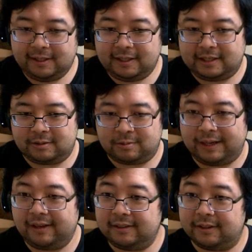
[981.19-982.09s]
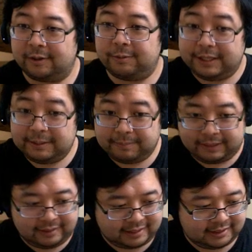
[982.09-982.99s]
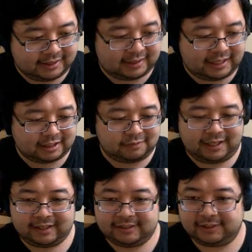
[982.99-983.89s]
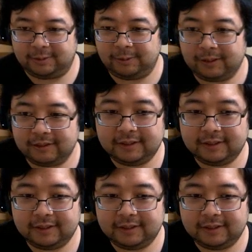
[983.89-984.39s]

It is right under the green button that says X-Flag Store.